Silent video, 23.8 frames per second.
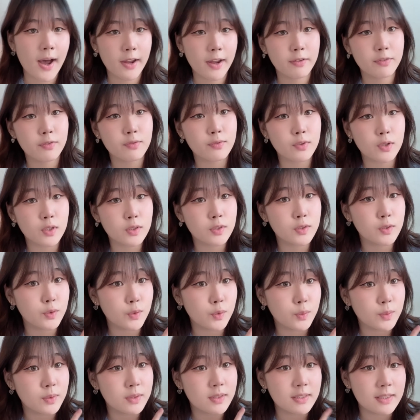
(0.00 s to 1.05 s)
I first
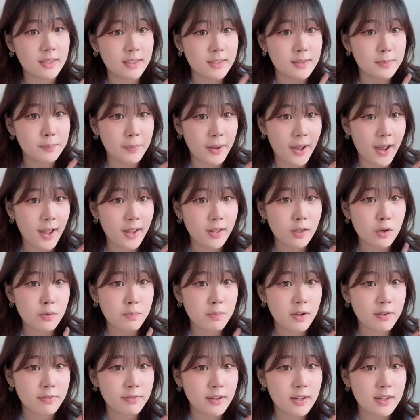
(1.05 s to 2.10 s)
use this pad on
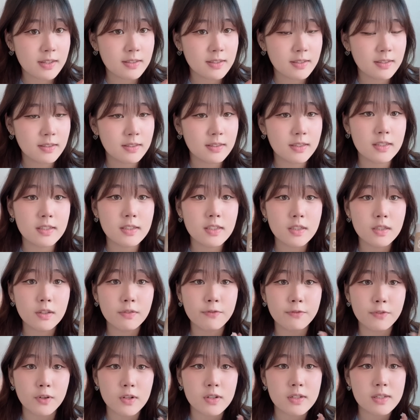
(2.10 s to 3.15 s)
my face. This is the
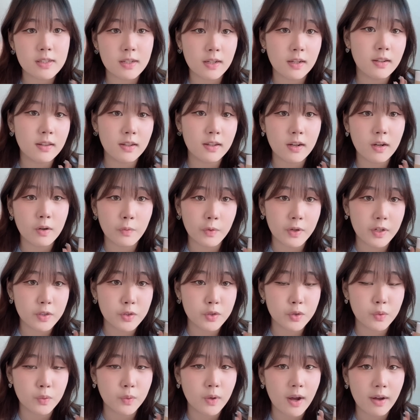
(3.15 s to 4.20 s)
first thing that I
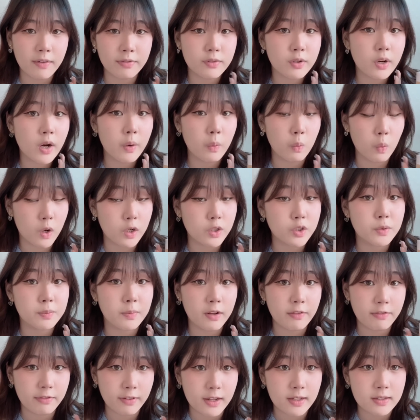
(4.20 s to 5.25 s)
reach to after I wash
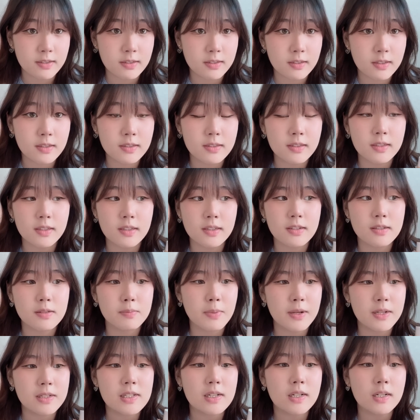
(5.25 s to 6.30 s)
my face. This is
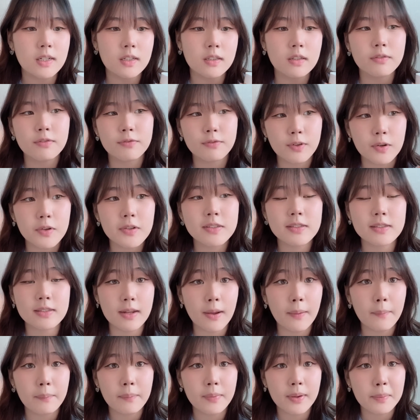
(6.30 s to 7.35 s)
basically the first
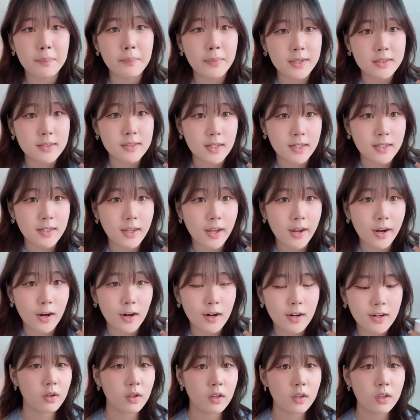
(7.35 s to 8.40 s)
step in my
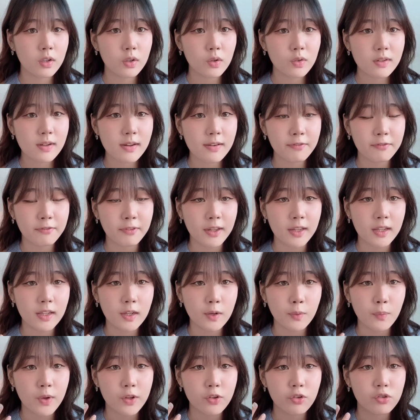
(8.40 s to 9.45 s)
skincare. You know that
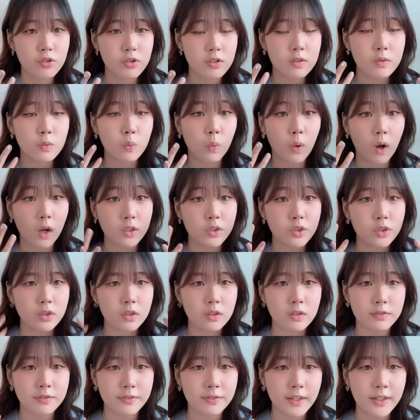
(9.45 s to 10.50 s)
feeling when you just washed
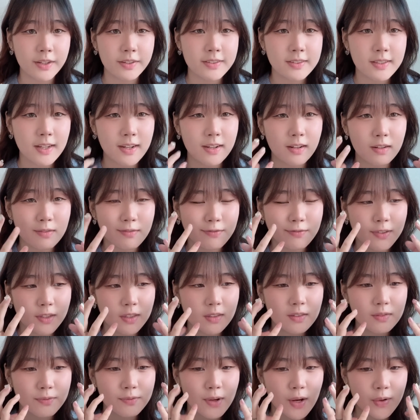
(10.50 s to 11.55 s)
your face and it
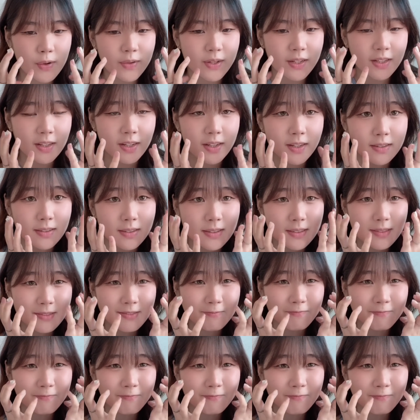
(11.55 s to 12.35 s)
feels very like